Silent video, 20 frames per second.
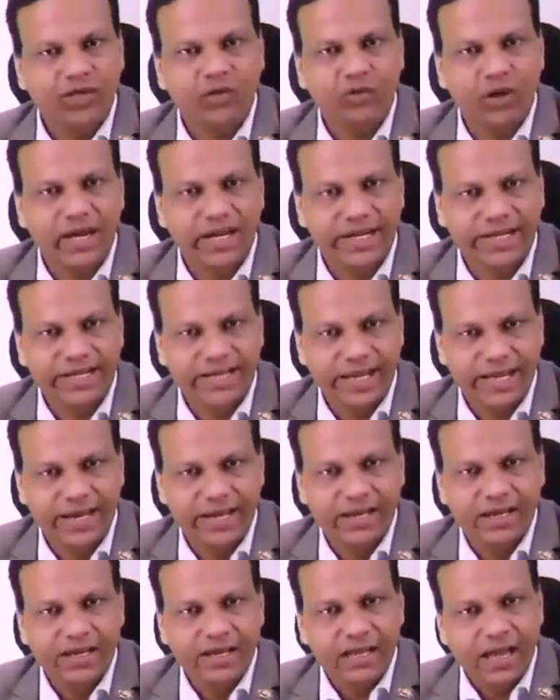to LDL
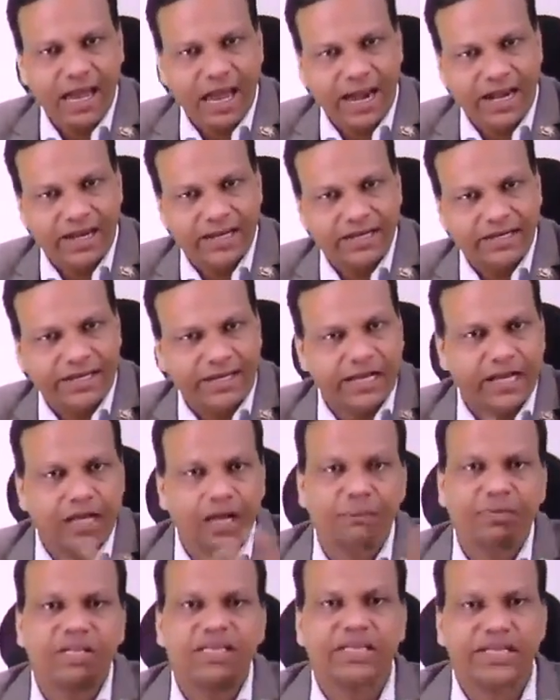and take
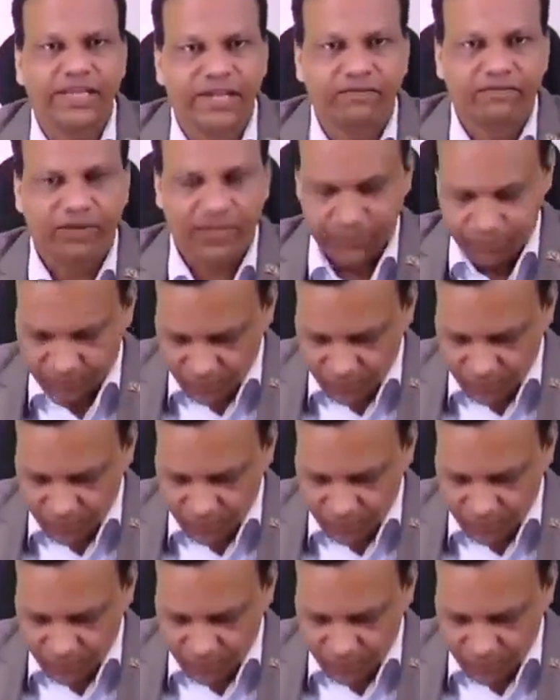up in the liver.